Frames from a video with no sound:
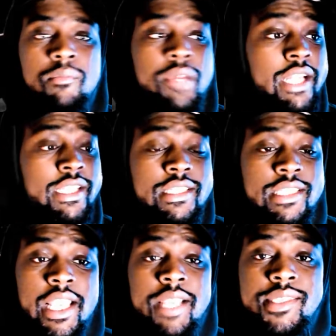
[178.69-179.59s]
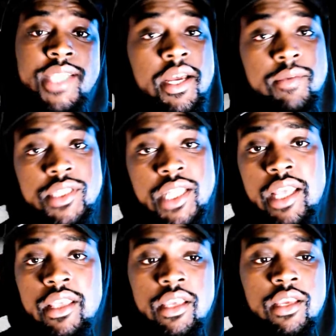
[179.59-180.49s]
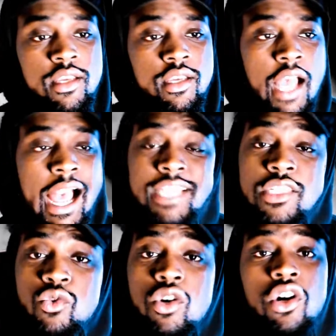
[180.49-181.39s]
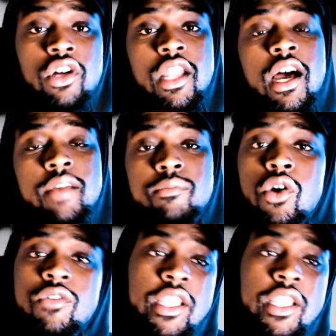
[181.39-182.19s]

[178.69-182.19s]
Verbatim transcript: But at the same time, chat, I just want online, bro. If they